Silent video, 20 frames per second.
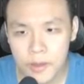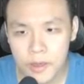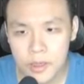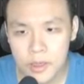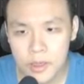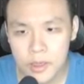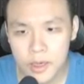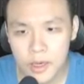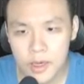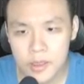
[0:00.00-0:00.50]

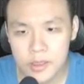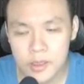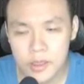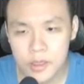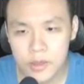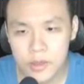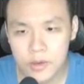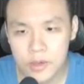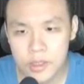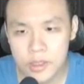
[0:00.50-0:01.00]
Yeah,
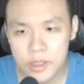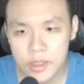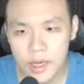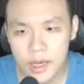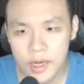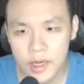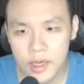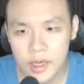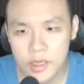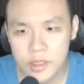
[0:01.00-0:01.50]
decrease
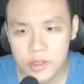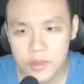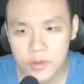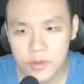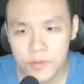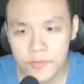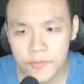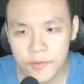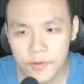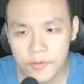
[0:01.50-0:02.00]
attack gauge
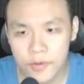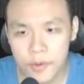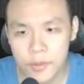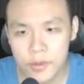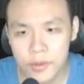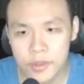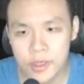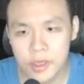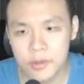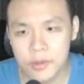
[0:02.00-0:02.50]

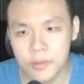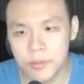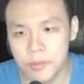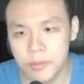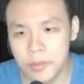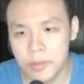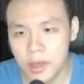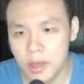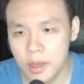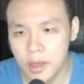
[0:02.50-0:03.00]
15%,
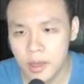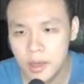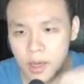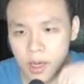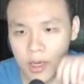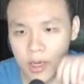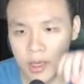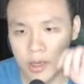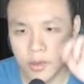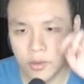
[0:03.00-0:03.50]

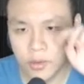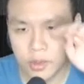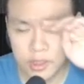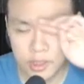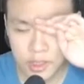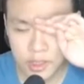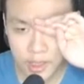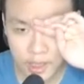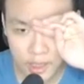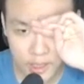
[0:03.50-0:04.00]
and increase
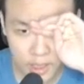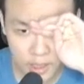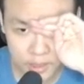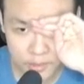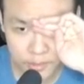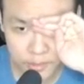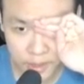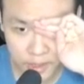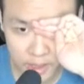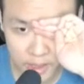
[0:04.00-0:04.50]
attack gauge
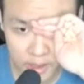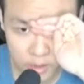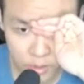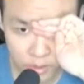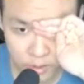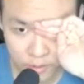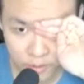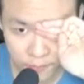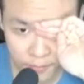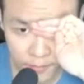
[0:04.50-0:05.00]
by
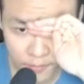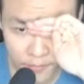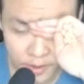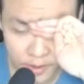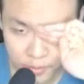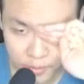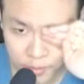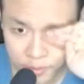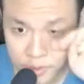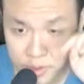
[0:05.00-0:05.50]

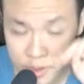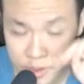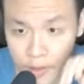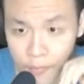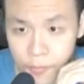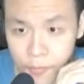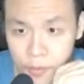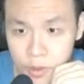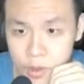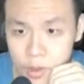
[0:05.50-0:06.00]
15%
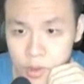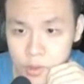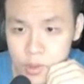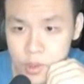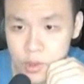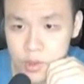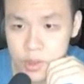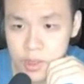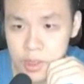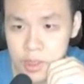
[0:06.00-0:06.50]
for you.
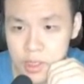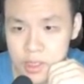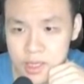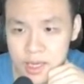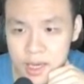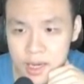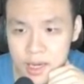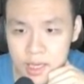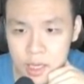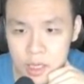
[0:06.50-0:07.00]
So it's an
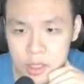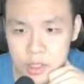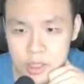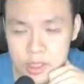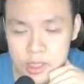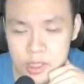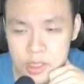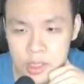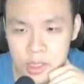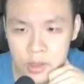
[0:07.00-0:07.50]
attack gauge
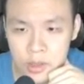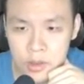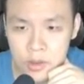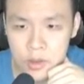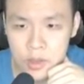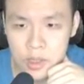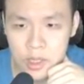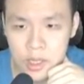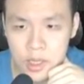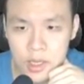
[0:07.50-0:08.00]
steal
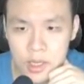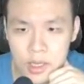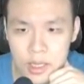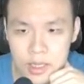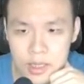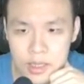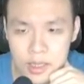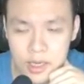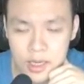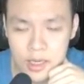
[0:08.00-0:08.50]

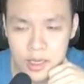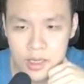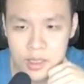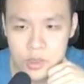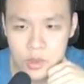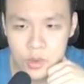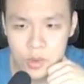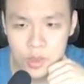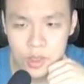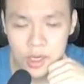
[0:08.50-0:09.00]
that hits
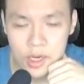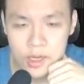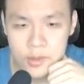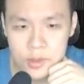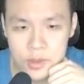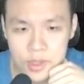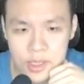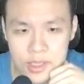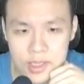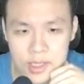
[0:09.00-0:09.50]
3 times.
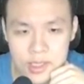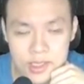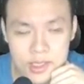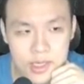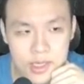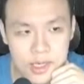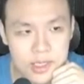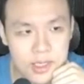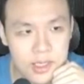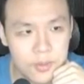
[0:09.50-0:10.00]
So that's a
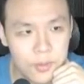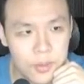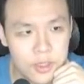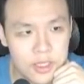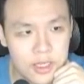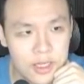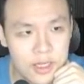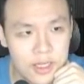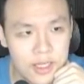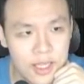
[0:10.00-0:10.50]

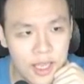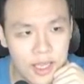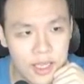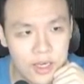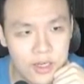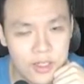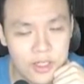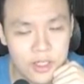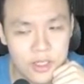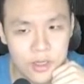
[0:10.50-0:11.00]
60% attack
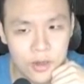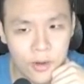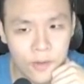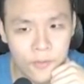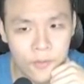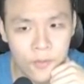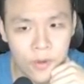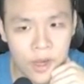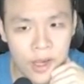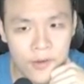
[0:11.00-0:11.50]
gauge steal
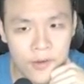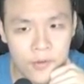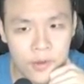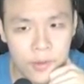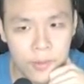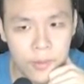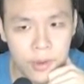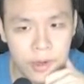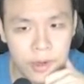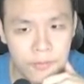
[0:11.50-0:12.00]
after
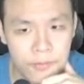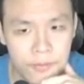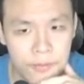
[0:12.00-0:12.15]
the buff,